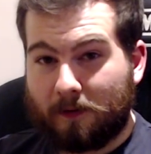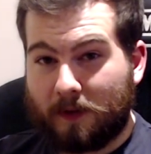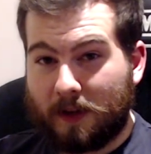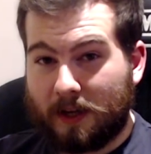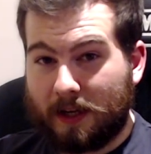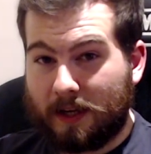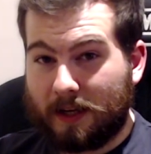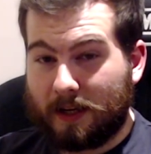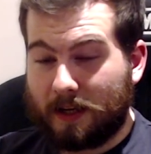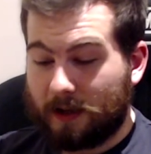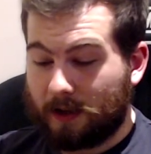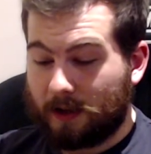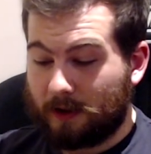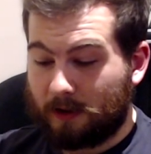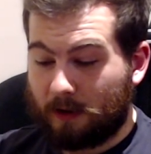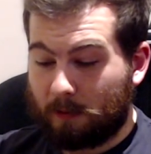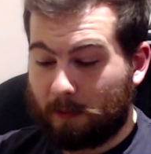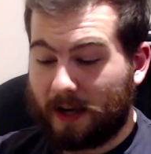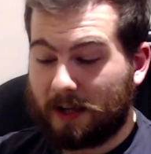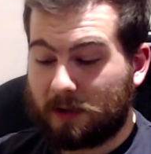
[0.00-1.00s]
the
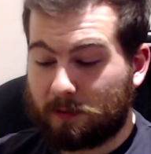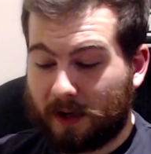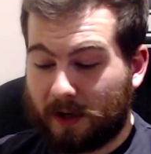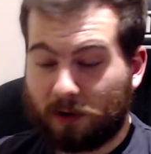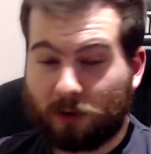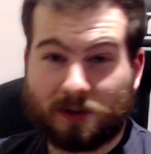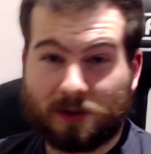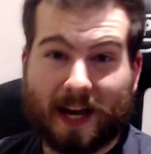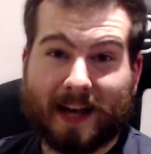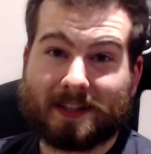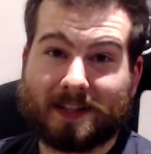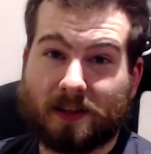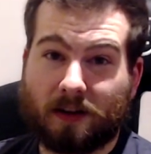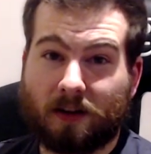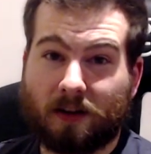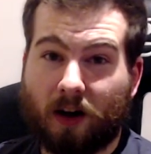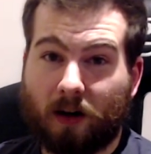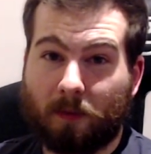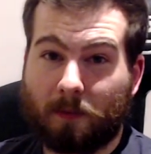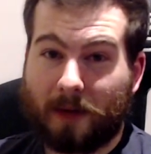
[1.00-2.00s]
bass pedals as they
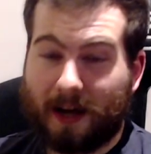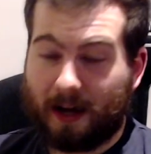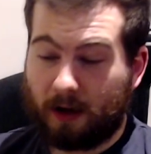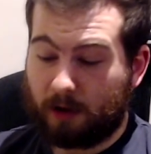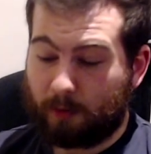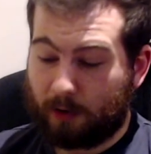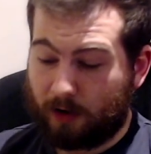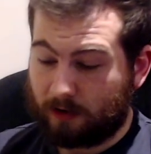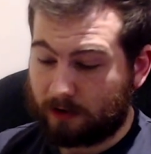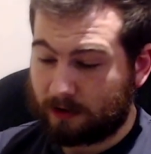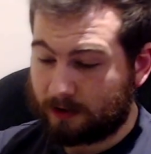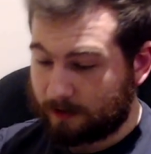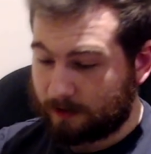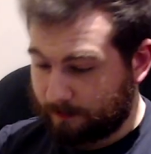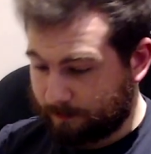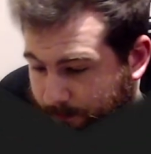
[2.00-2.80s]
come out the box.